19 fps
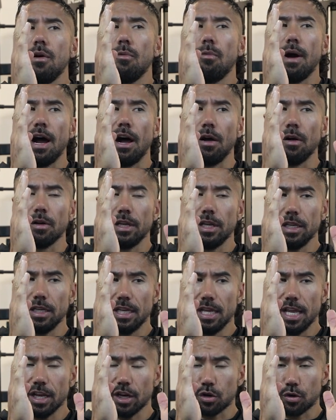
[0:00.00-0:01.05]
while
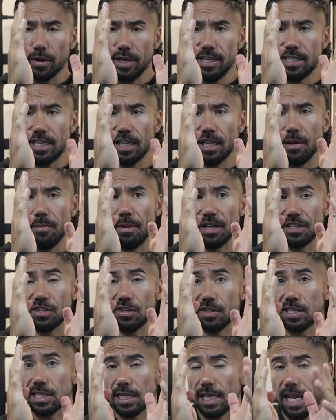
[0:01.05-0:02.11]
increasing the
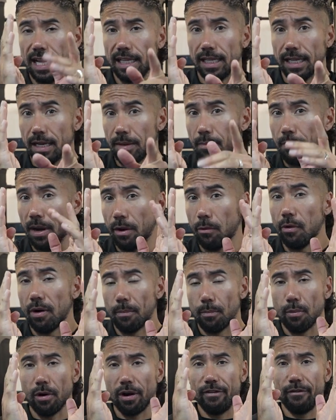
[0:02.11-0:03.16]
muscle slightly by
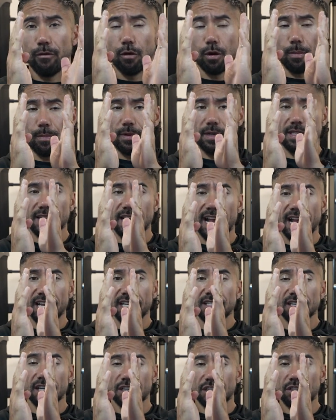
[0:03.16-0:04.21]

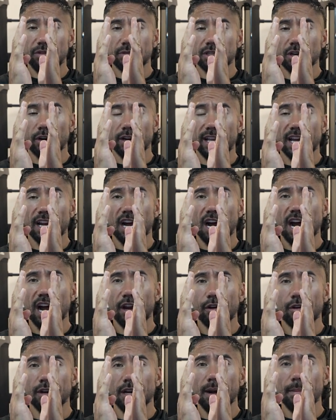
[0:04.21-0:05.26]
1.4% because she was already at a
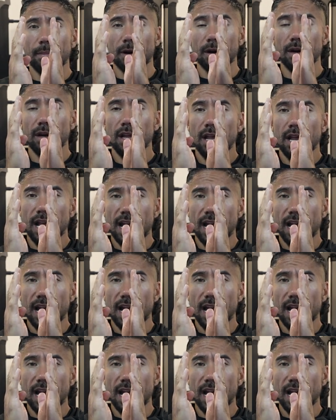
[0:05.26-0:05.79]
higher number.